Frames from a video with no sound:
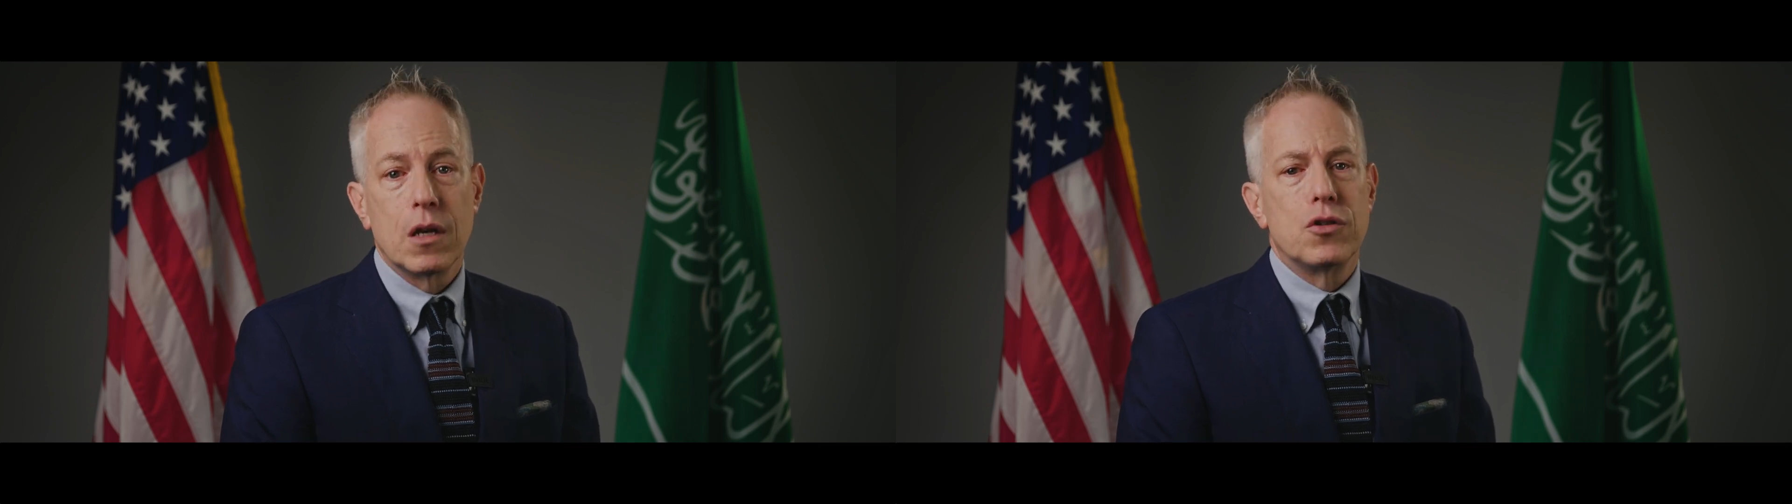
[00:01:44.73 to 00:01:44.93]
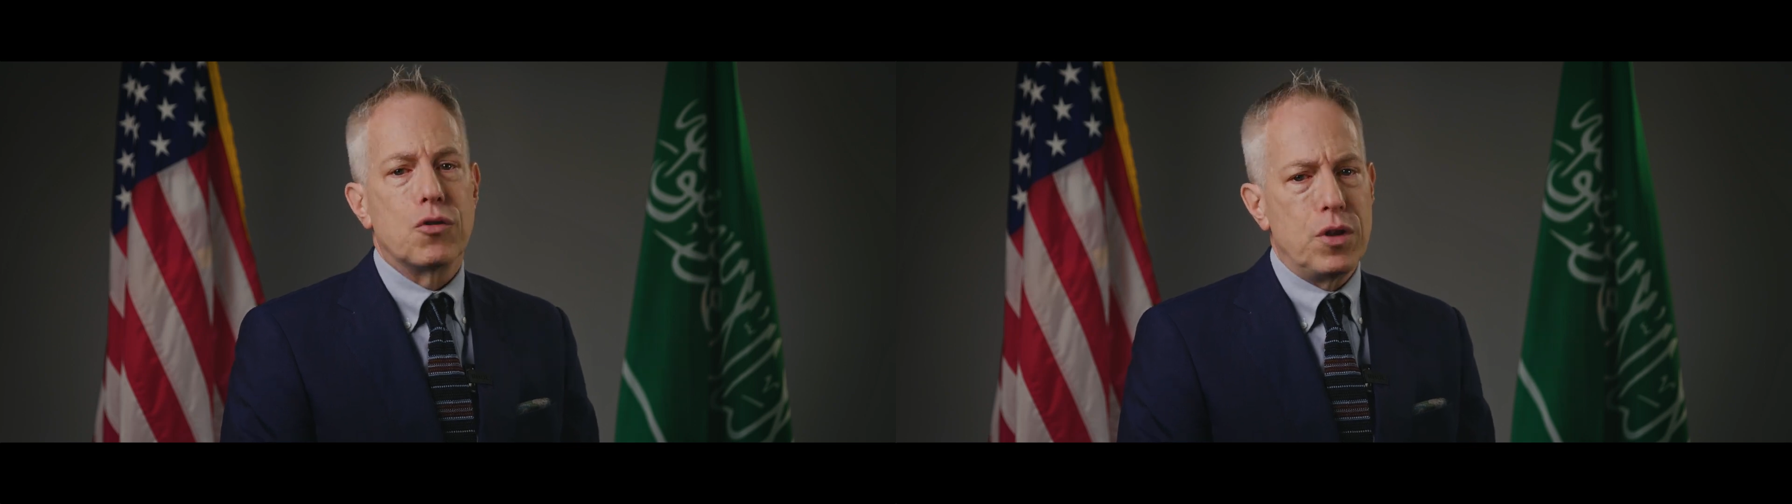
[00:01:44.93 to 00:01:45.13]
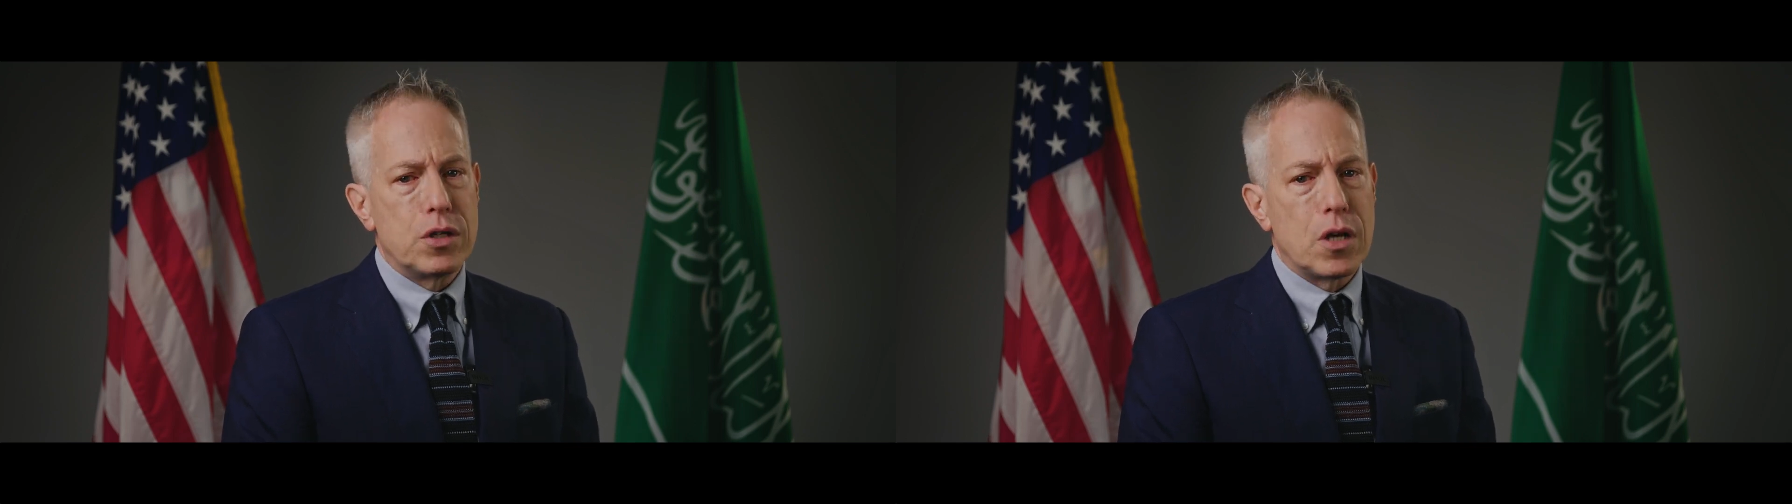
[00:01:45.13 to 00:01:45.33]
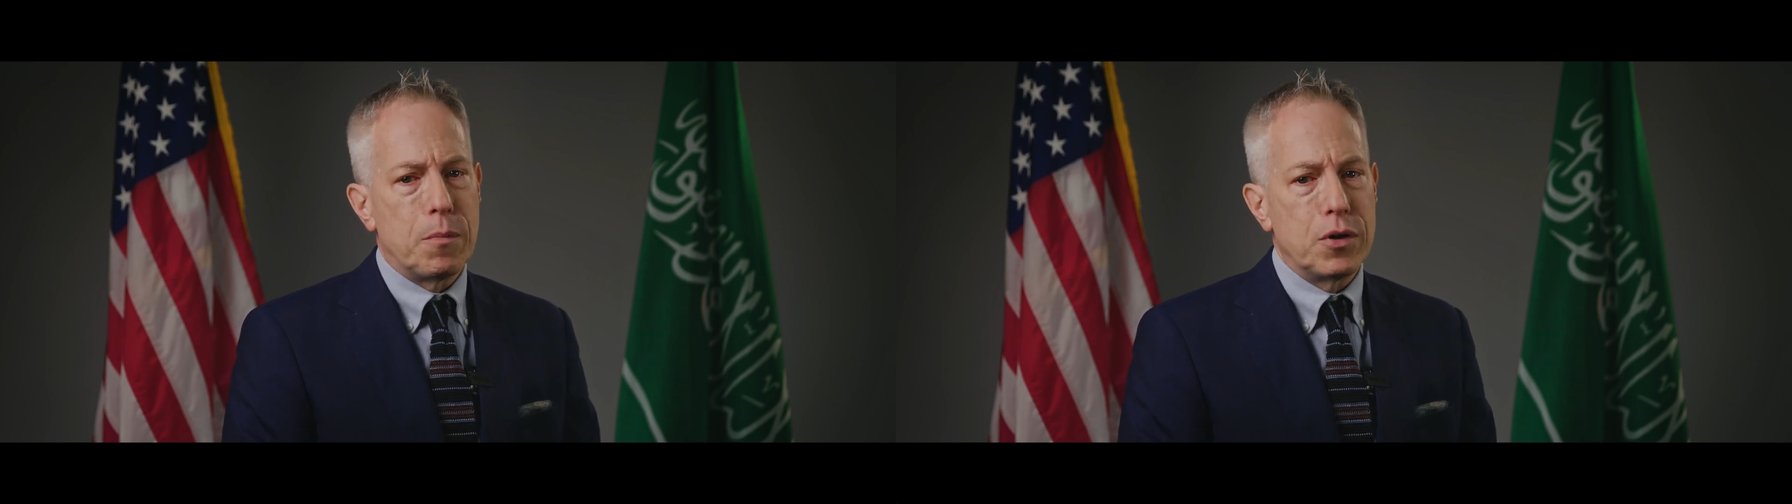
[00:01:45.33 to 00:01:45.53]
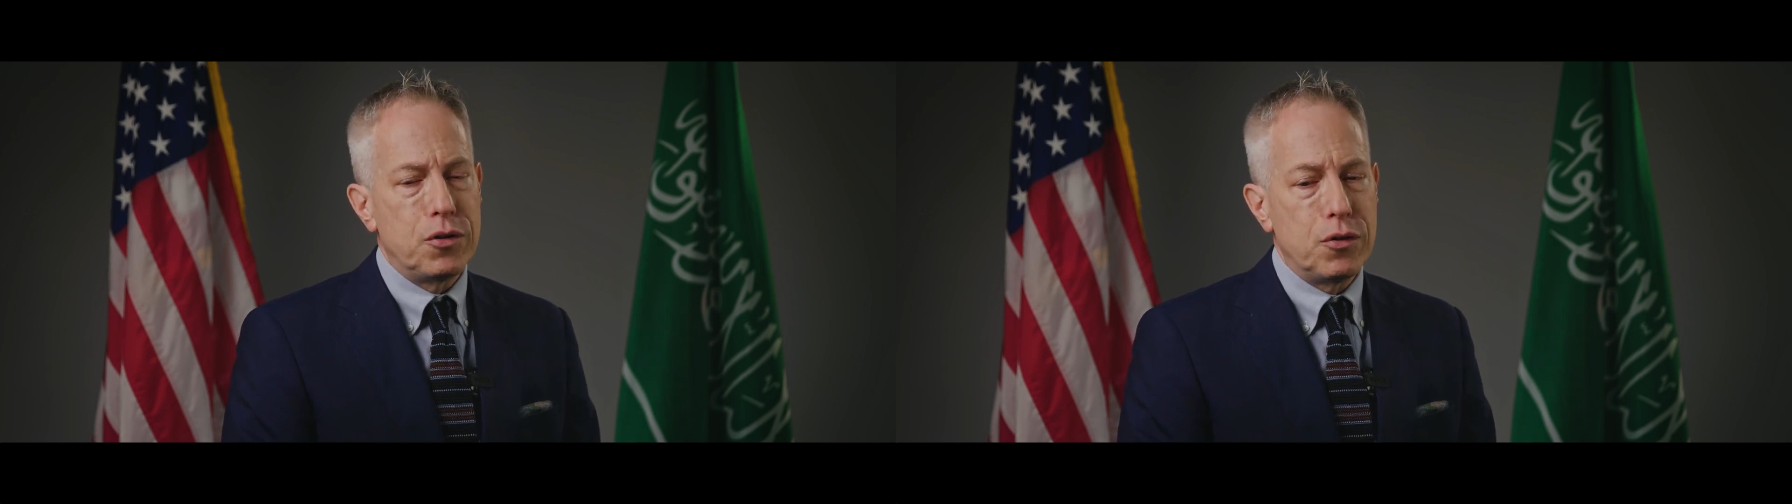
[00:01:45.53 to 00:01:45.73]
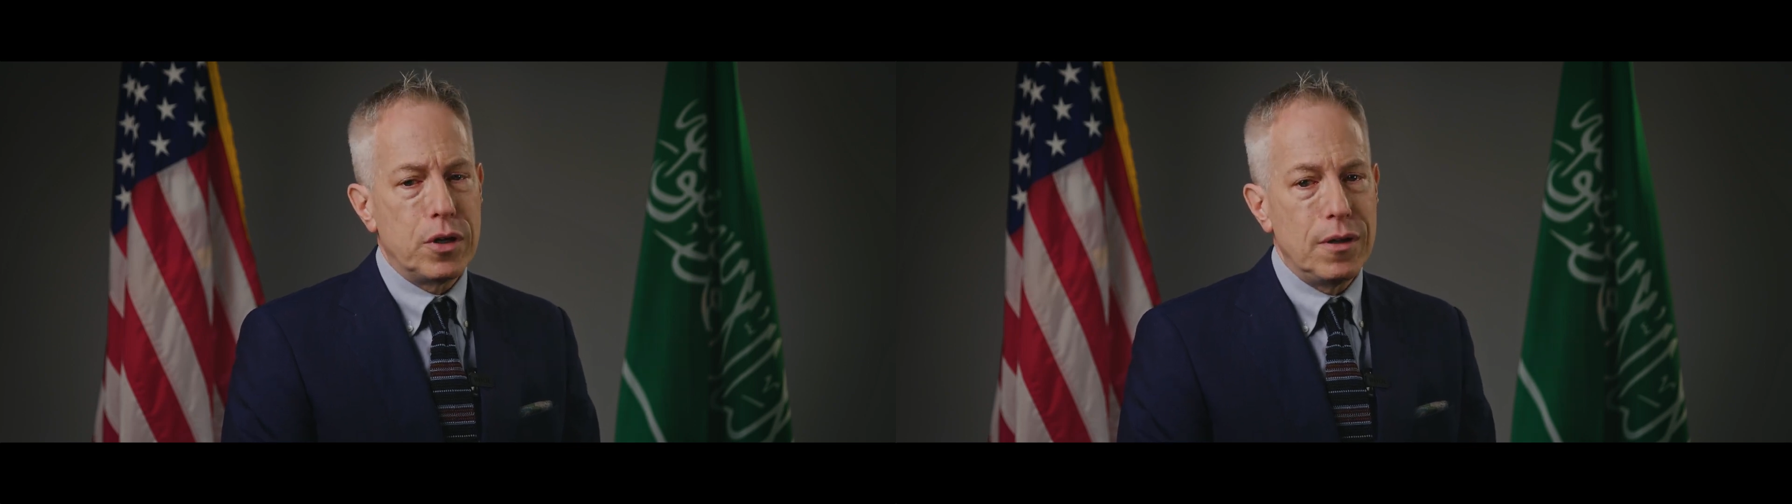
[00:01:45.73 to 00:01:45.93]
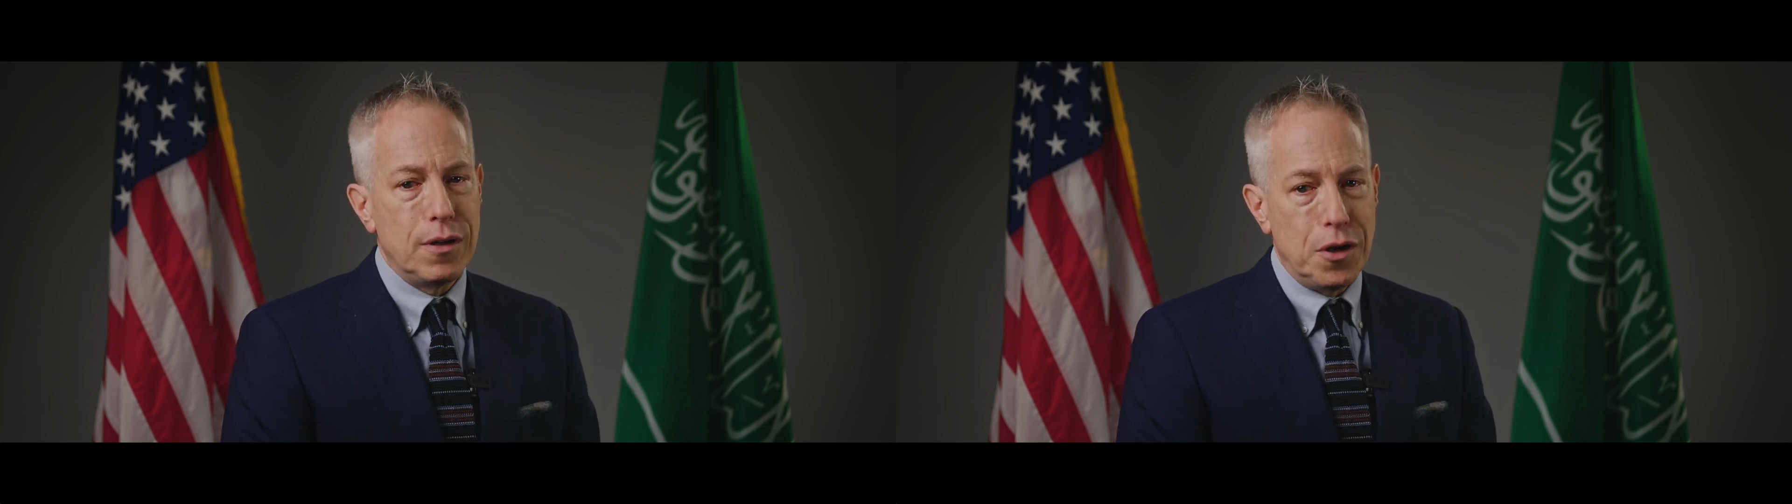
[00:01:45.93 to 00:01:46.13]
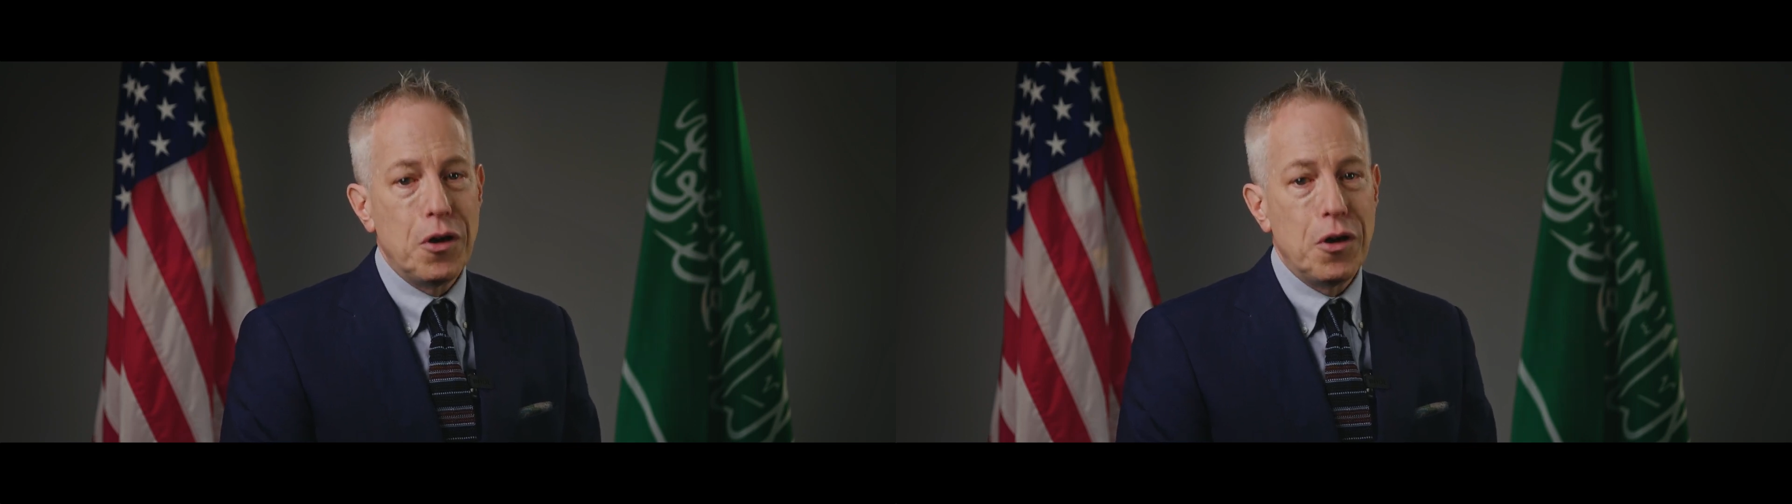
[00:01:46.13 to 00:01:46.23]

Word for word: So, this opportunity